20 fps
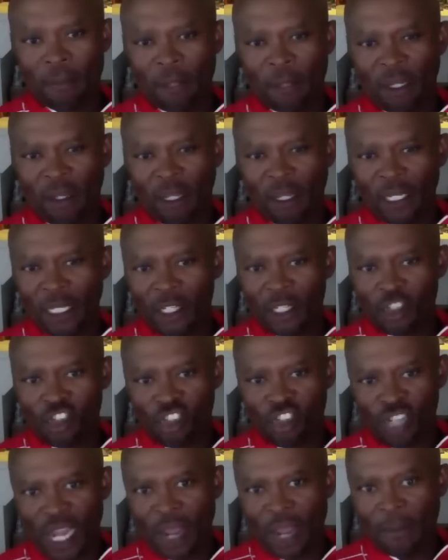But look at the
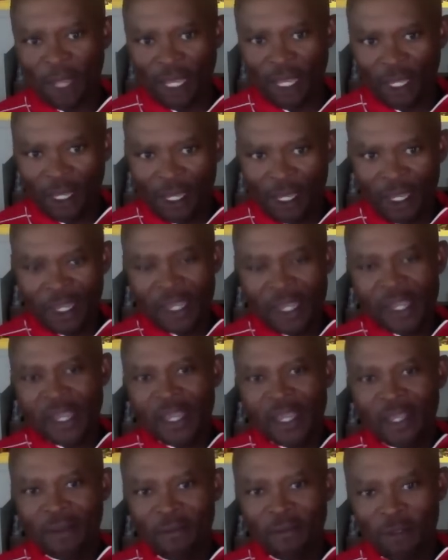chamois
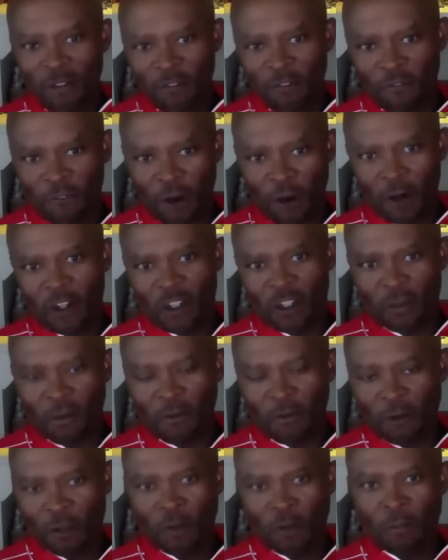first
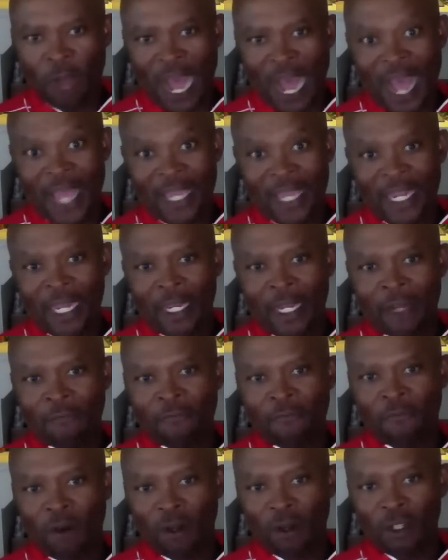before you buy it, and
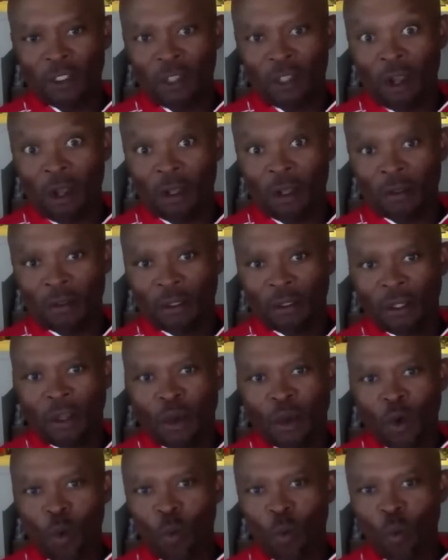then focus on
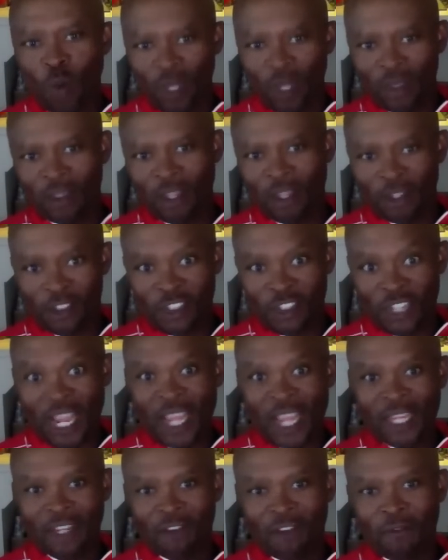what they're
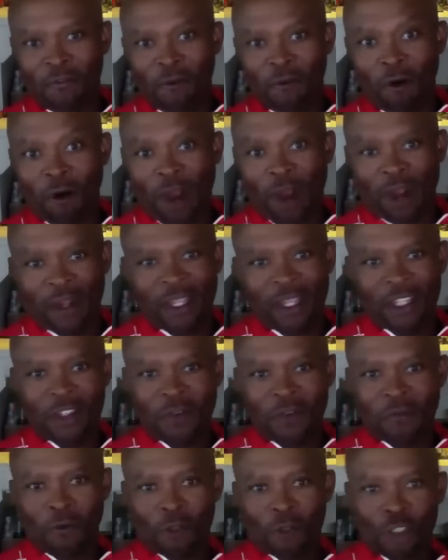saying is for. Is
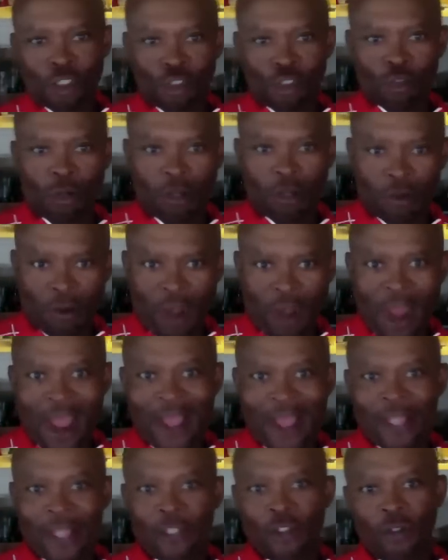it for short
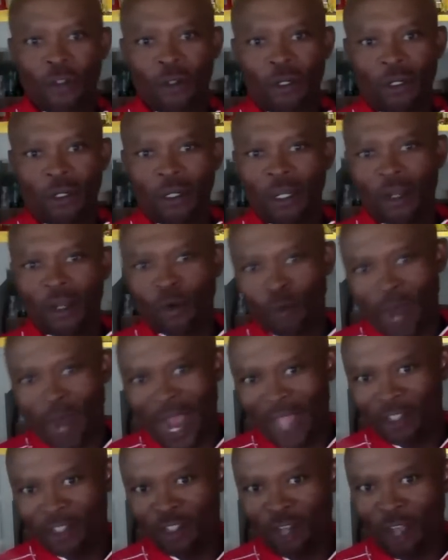rides or
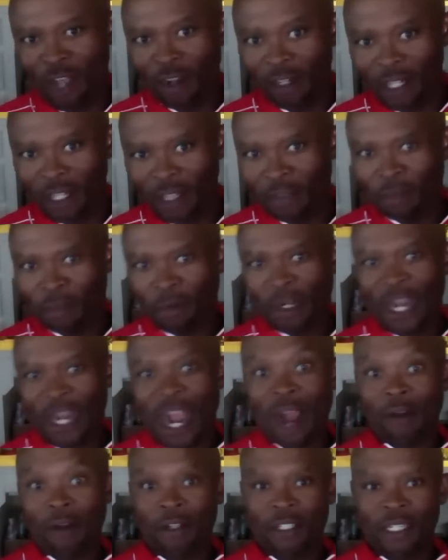rides longer than three
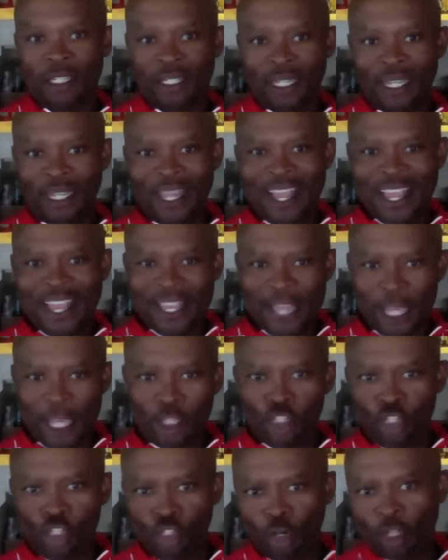hours? And get
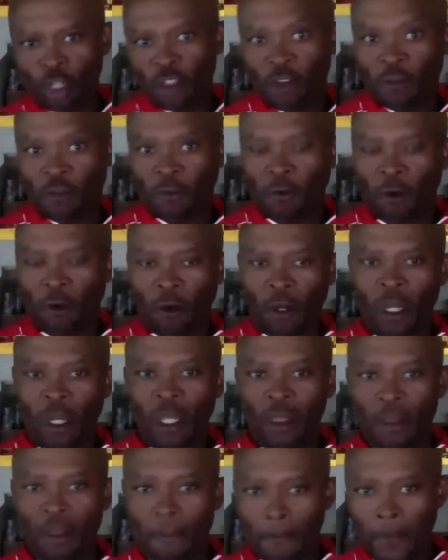shorts for
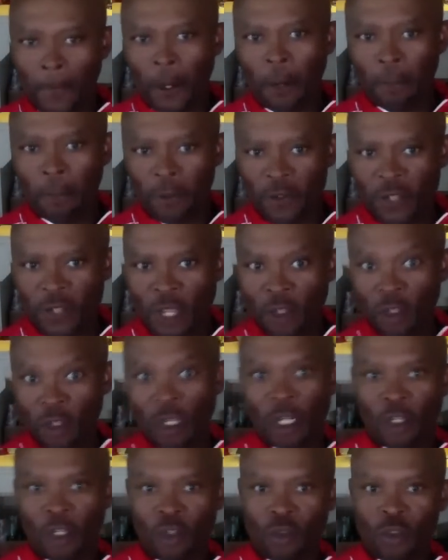the purpose that you're
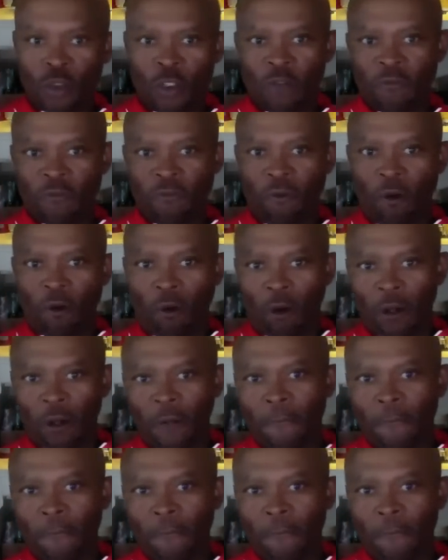going to use it for.